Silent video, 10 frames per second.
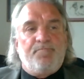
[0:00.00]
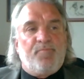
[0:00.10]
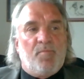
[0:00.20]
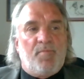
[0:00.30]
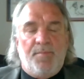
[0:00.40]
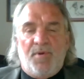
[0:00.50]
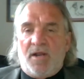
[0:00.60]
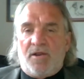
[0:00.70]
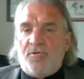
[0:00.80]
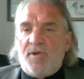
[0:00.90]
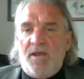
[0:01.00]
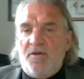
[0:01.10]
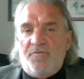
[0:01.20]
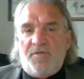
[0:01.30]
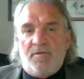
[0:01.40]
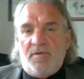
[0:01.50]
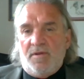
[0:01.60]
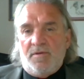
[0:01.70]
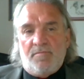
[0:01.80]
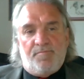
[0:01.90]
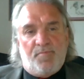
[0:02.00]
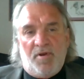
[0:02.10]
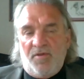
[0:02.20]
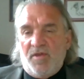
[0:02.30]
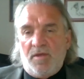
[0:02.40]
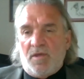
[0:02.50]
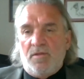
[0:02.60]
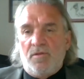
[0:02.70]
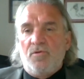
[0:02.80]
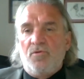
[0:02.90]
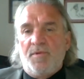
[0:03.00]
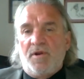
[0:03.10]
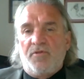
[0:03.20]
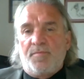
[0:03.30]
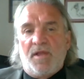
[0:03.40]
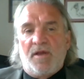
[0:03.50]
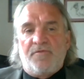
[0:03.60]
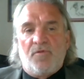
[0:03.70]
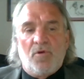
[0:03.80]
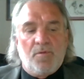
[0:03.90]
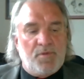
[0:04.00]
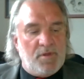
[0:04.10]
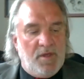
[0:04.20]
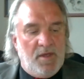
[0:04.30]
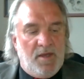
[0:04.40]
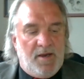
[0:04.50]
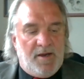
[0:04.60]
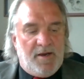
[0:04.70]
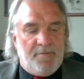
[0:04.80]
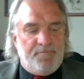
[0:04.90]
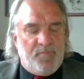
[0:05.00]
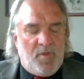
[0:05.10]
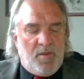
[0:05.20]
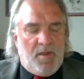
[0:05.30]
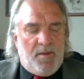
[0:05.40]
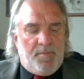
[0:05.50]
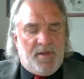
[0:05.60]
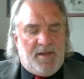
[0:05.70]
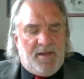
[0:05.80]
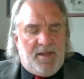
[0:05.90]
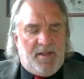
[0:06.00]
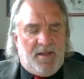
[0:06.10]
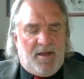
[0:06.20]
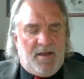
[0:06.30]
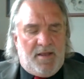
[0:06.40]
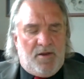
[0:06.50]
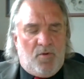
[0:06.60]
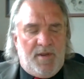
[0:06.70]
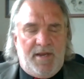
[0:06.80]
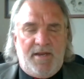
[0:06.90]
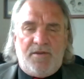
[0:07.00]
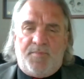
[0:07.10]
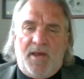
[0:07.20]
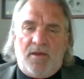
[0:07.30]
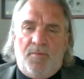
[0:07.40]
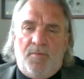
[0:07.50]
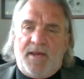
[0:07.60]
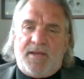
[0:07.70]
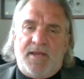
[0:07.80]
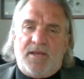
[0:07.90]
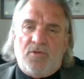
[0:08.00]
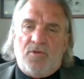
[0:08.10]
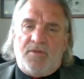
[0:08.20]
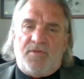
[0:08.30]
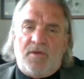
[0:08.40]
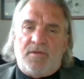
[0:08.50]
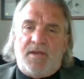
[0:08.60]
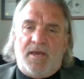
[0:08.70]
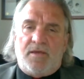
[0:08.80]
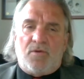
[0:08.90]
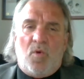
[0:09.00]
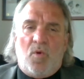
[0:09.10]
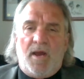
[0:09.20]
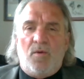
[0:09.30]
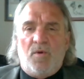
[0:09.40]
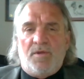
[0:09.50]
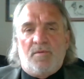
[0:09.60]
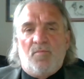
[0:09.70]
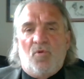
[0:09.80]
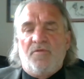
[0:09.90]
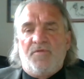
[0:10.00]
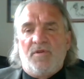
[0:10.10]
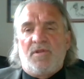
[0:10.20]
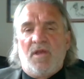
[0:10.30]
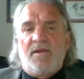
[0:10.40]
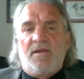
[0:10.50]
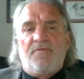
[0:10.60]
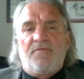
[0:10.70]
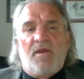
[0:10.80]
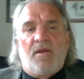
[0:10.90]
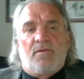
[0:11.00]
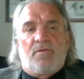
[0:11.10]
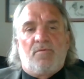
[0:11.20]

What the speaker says: People got creative in putting things on Zoom and other platforms. But we need to go back and take a look at this and ask, why wasn't more of this done in advance?